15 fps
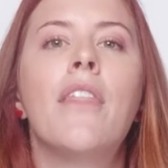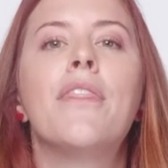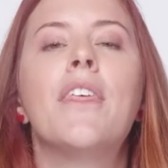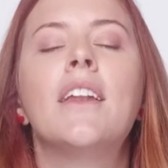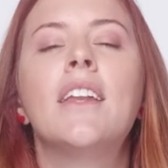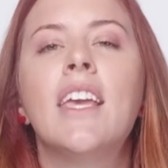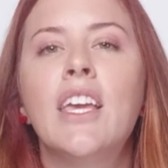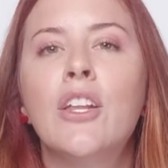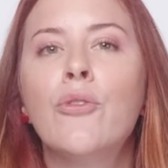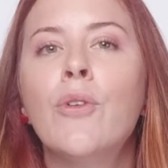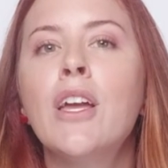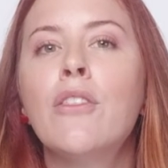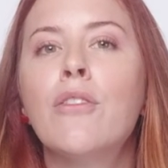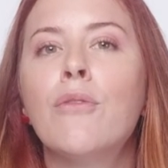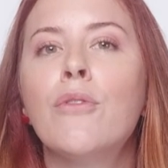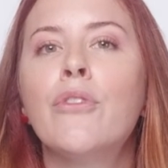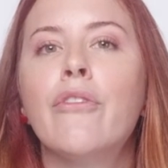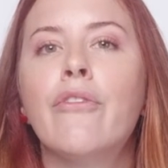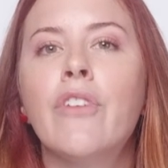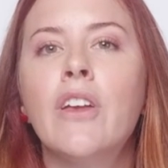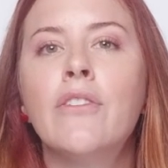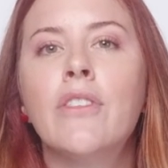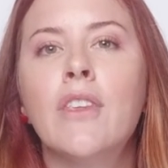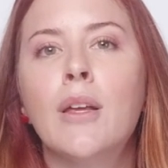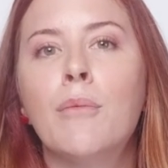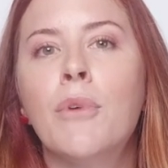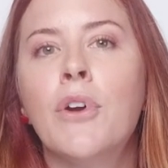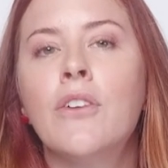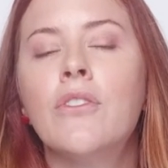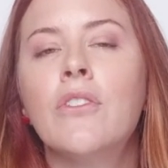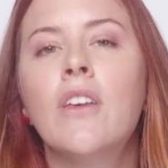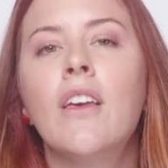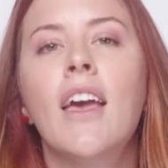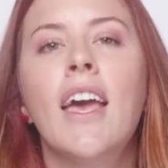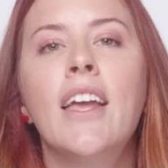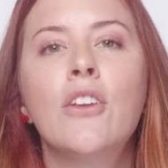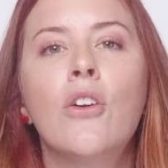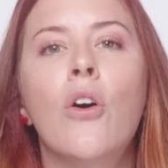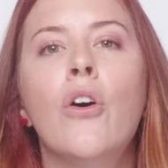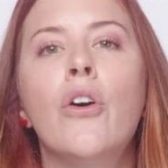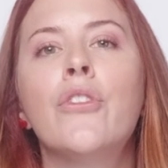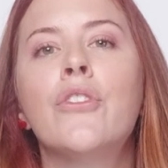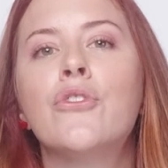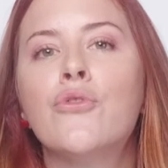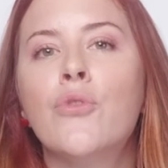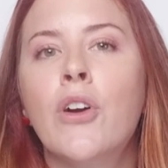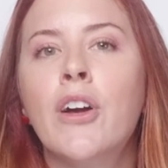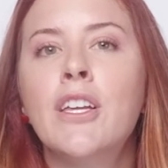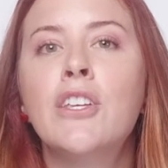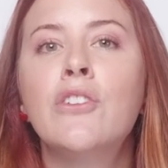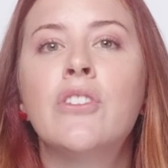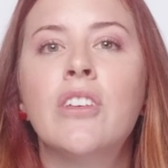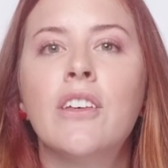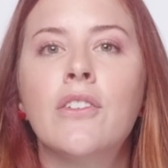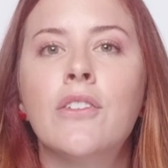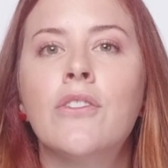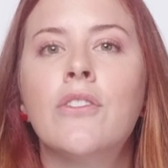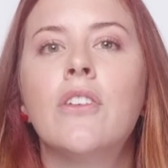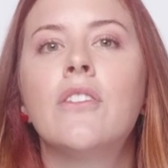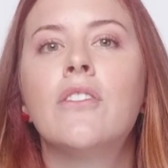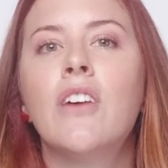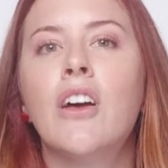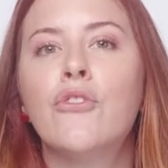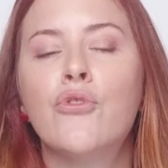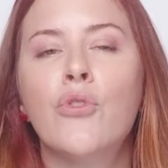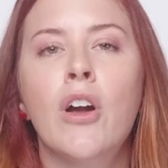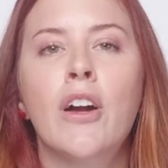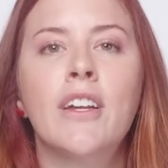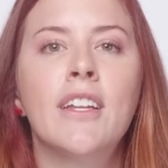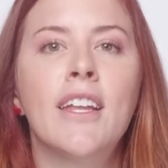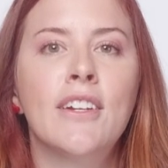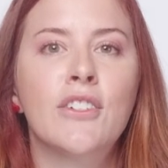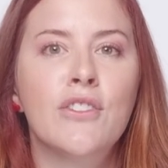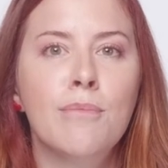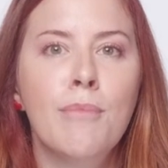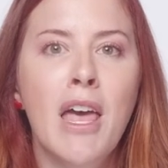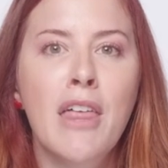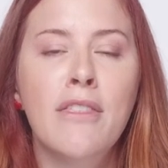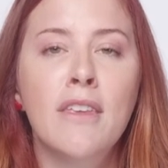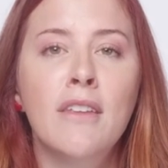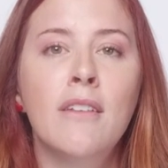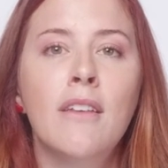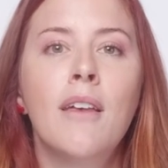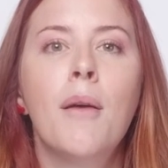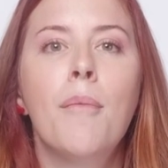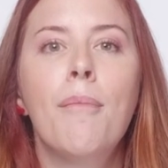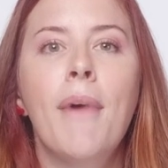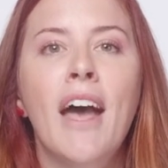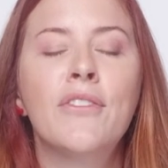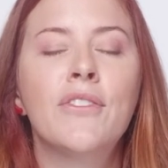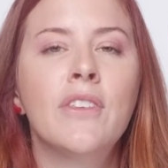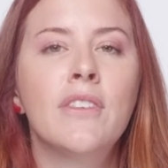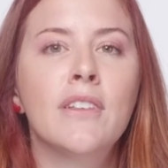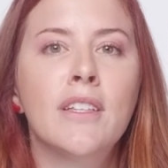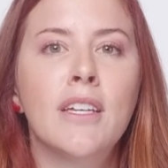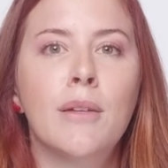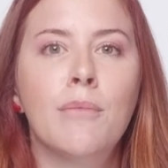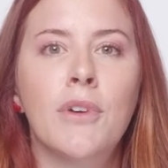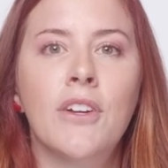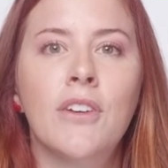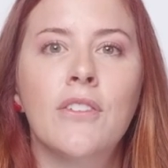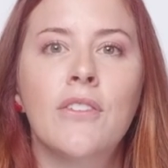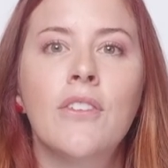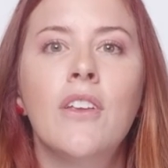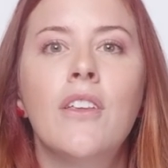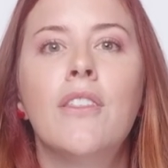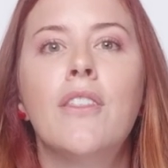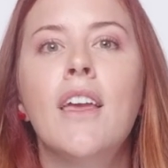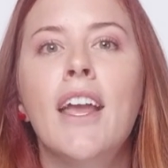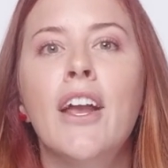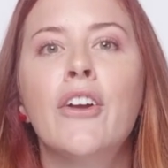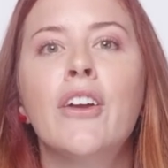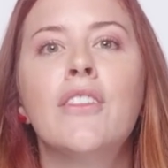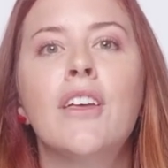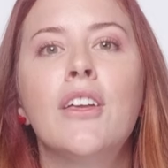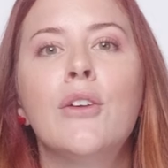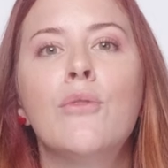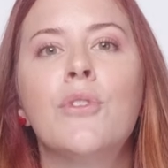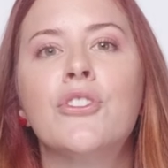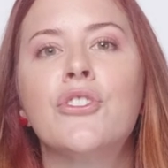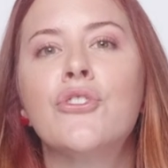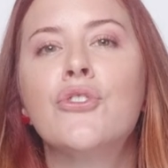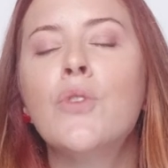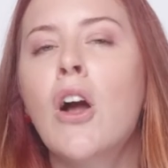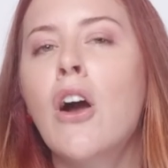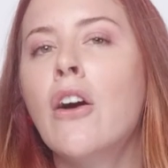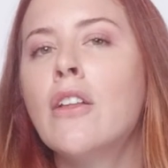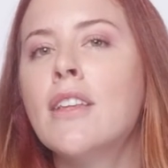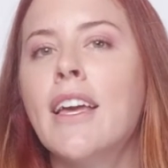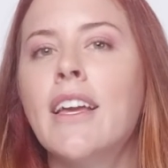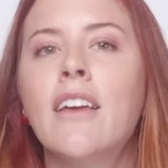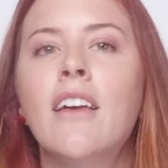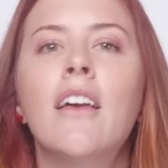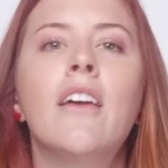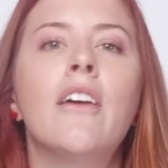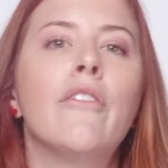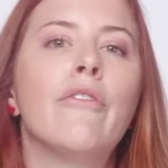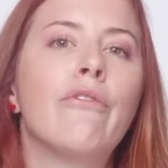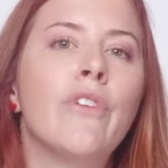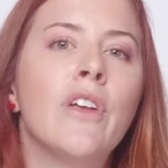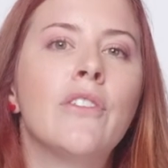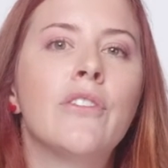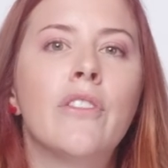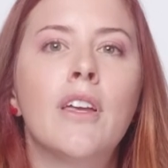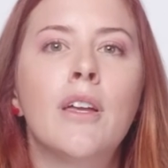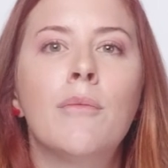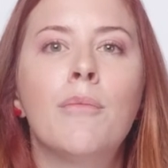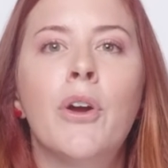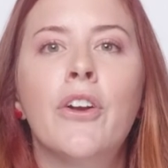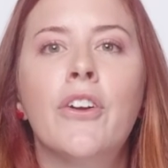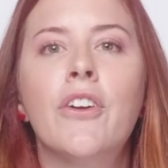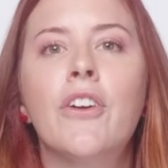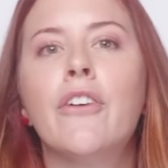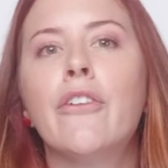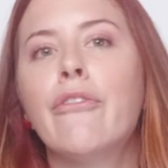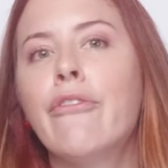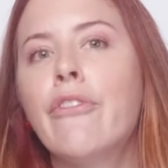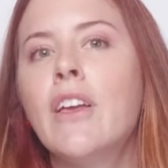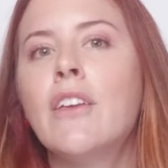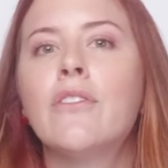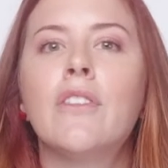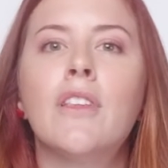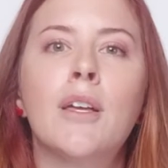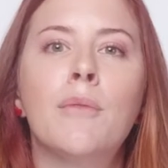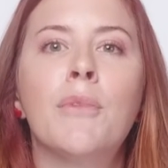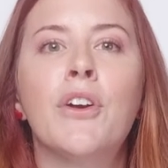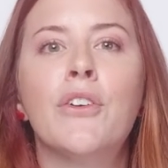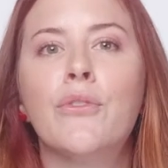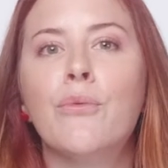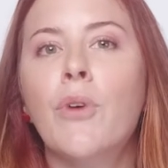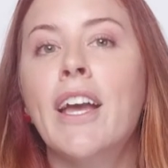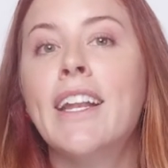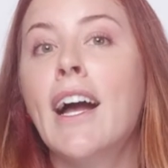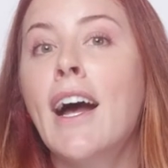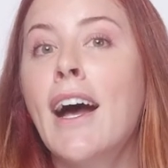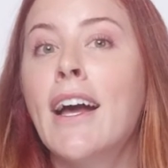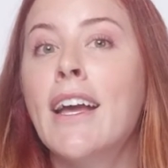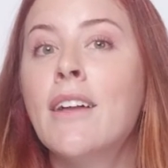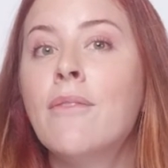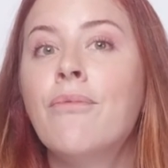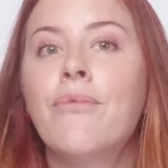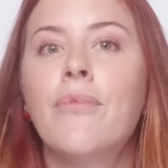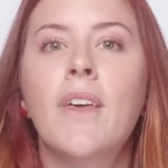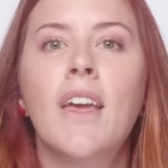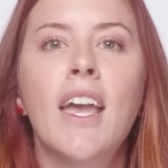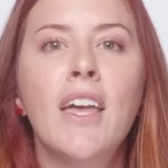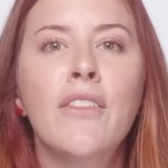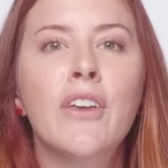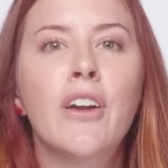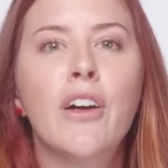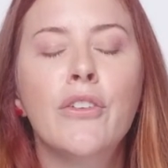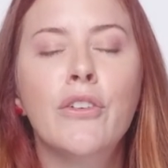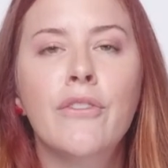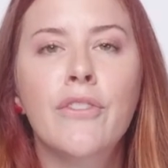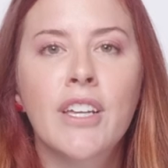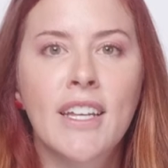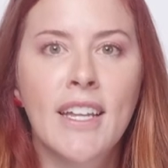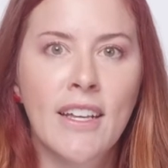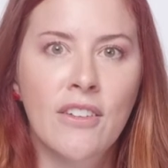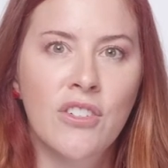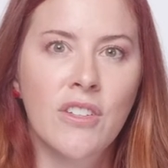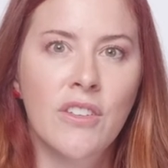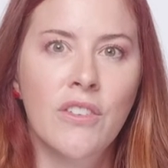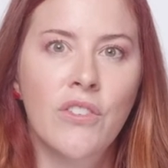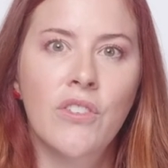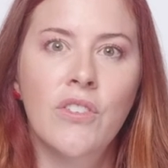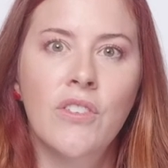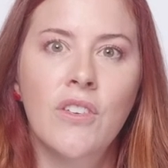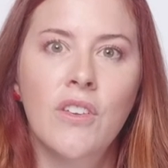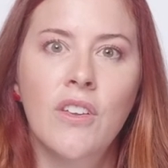Then iterate through the face landmarks and call the drawing utils dot draw connectors method passing the landmarks, the area that you want to draw, like face landmarker, face landmarks right eye, and the color of the connections.